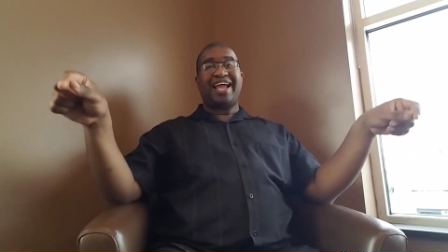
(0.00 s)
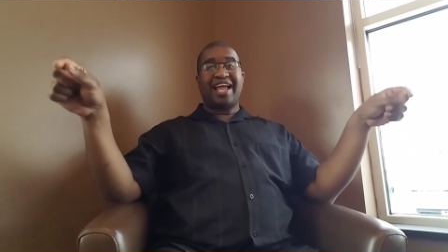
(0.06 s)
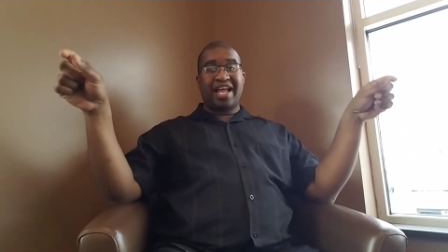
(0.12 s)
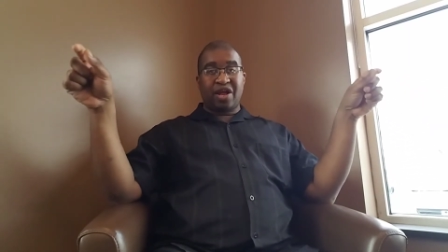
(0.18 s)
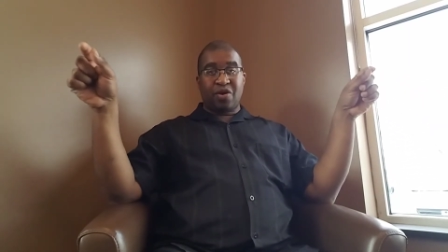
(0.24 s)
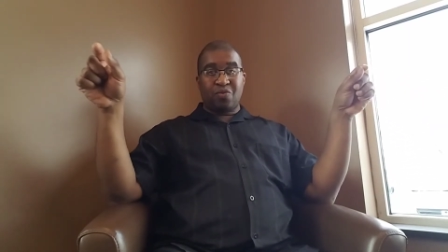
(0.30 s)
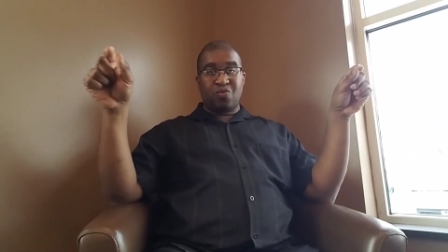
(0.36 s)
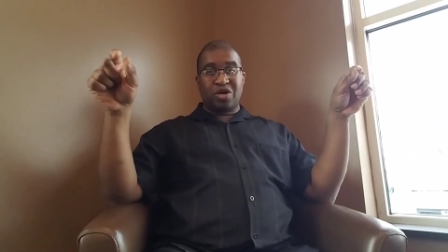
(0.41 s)

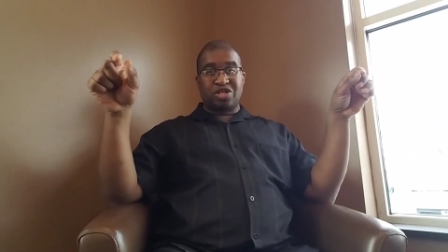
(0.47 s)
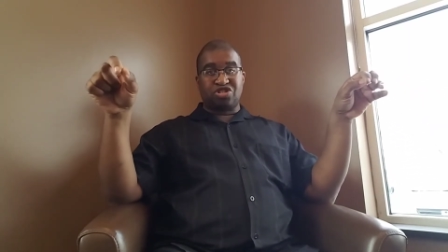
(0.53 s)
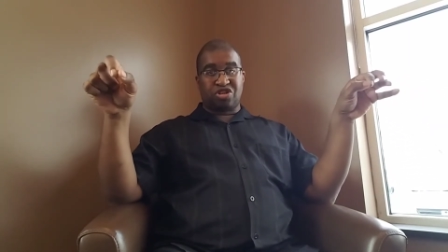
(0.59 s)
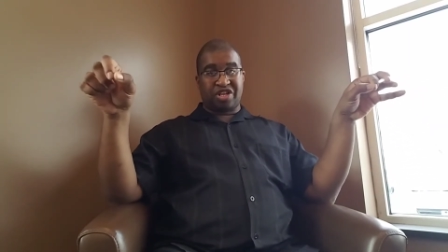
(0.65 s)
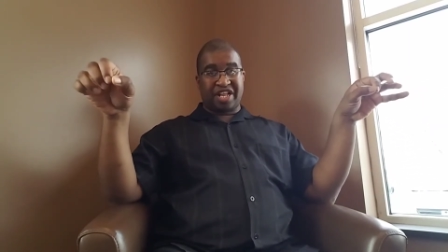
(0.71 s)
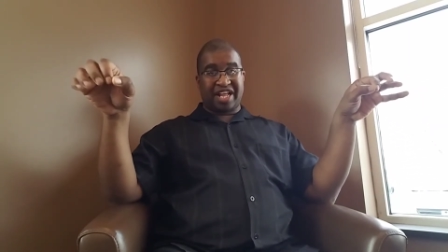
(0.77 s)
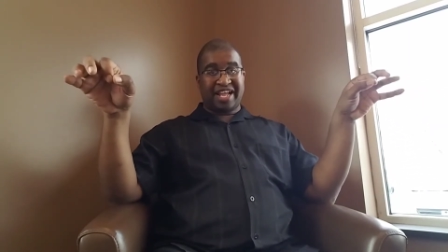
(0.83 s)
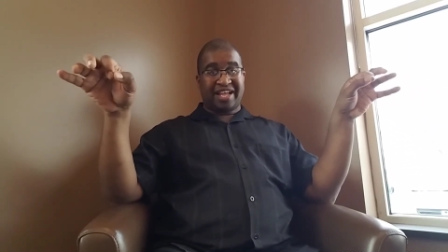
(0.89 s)
it
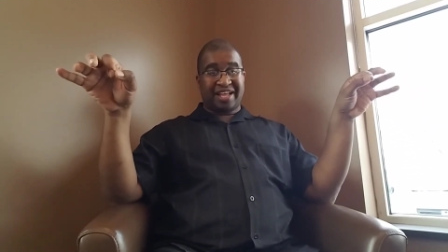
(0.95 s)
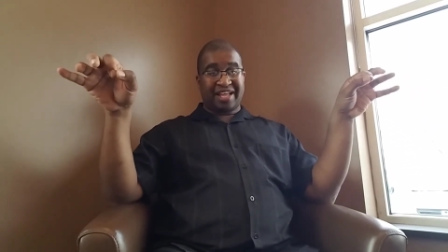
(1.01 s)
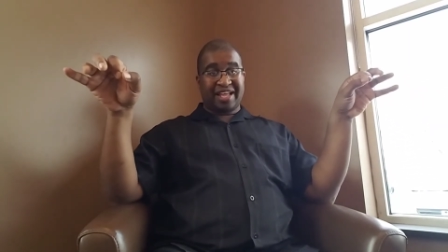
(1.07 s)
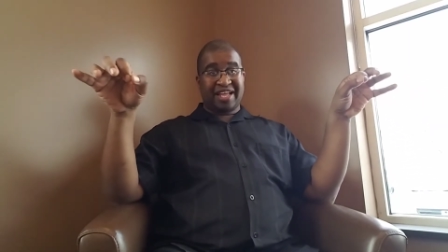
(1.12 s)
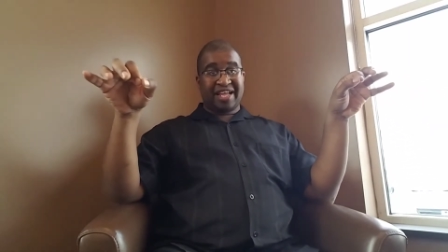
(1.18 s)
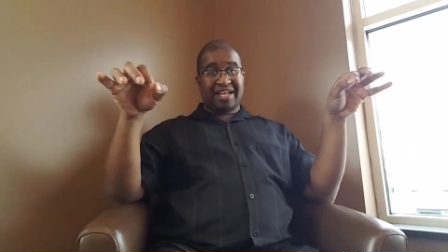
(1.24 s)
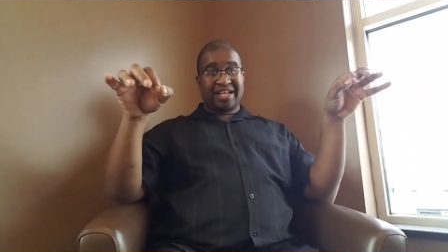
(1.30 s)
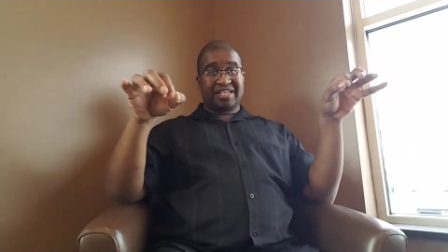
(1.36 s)
originally
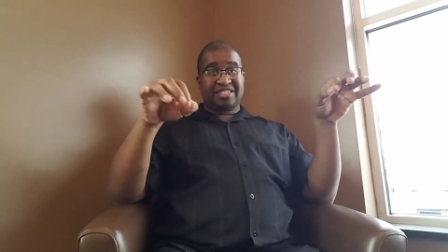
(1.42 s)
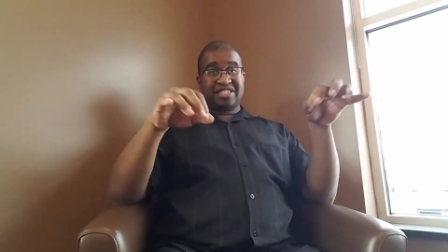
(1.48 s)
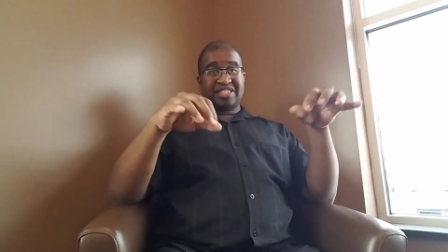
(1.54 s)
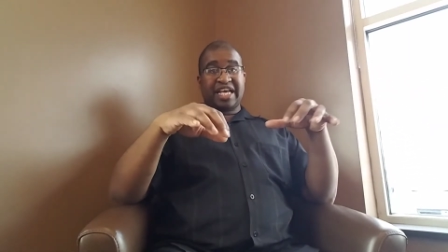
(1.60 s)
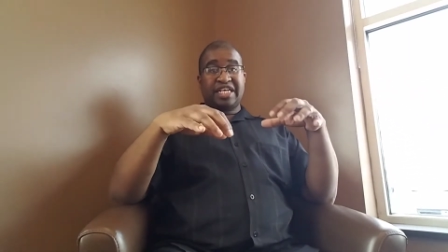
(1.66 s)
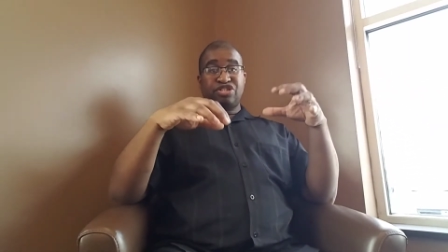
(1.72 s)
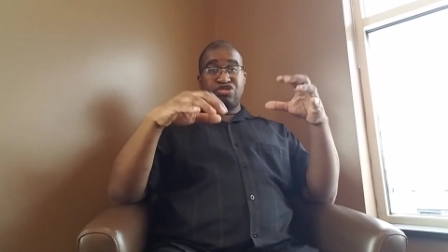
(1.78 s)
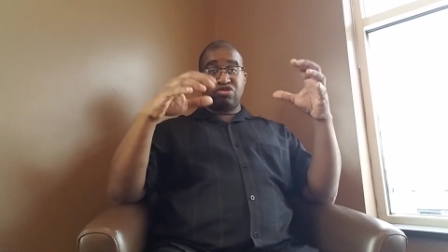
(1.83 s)

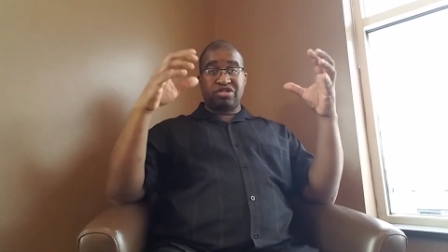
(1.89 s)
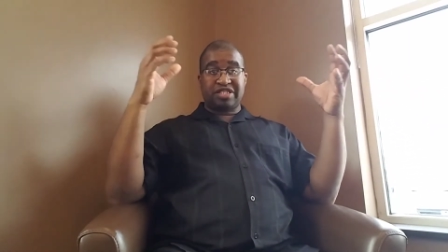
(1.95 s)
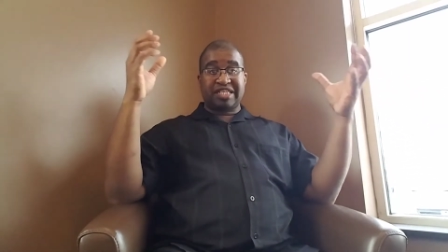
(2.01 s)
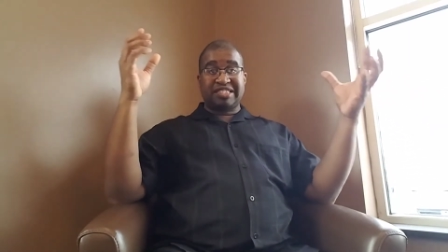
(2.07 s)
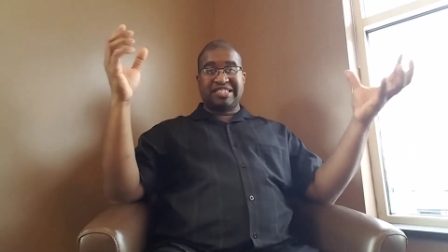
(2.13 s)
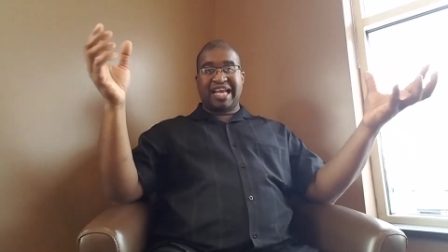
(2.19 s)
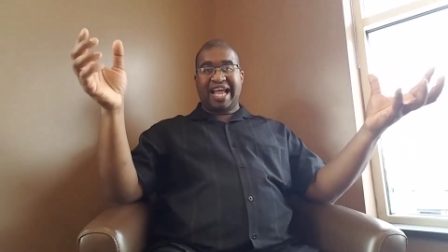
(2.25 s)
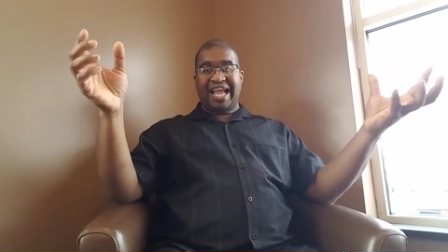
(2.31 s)
schedules
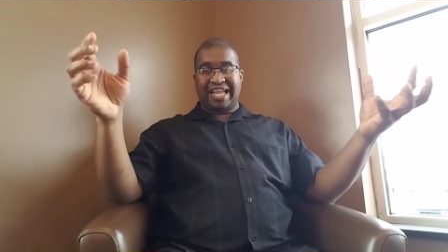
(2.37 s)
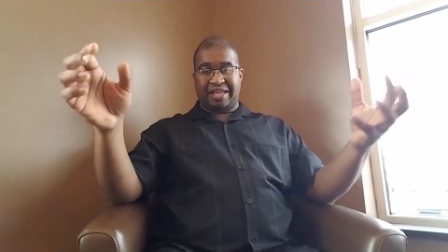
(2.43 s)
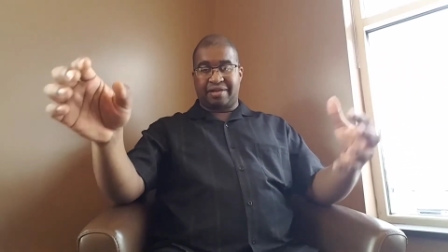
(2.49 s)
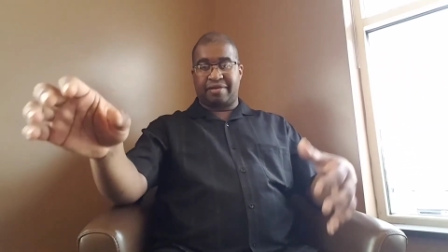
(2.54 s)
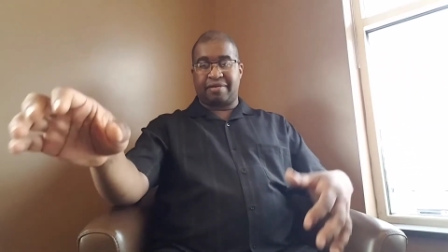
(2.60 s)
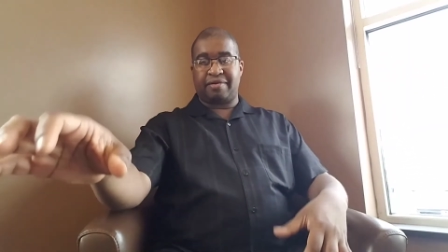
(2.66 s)
the day.